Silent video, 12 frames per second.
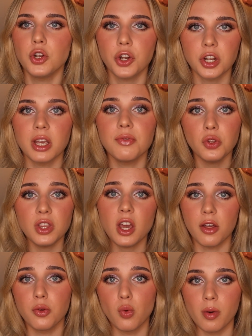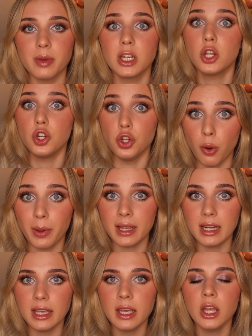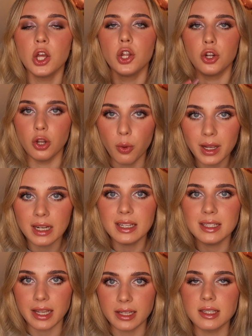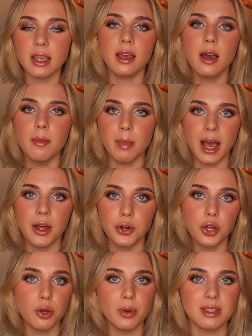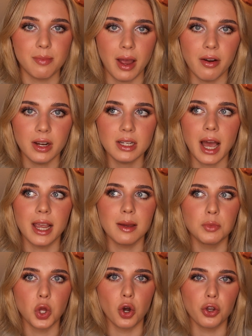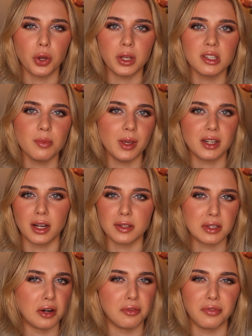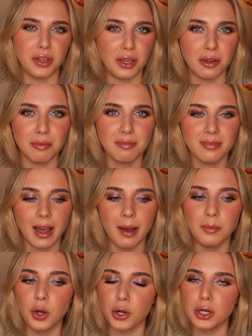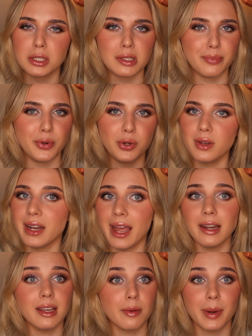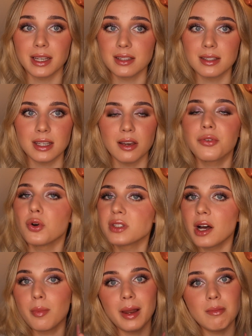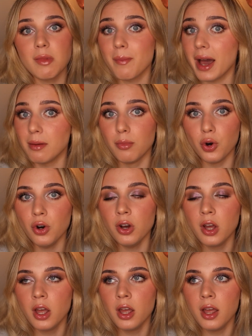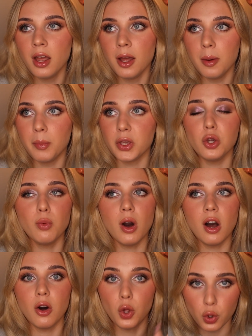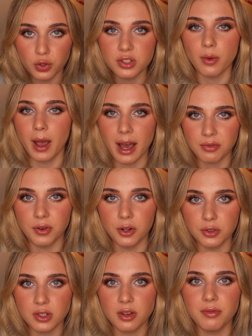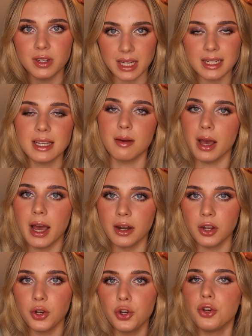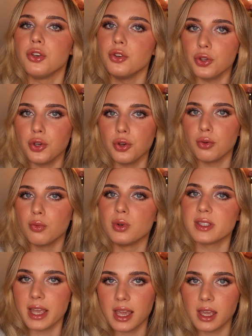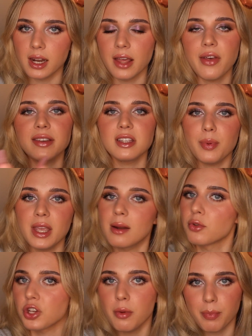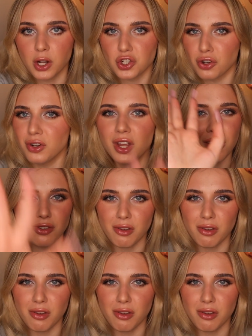No, no, if you're the other woman knowingly dating a man who is married, I am not going to be a girl's girl for you. I'm not going to support you in any capacity. Of course, I'll blame the man more, but you are also at fault for dating a man who you knew was taken. And that is an opinion I'm not going to budge on.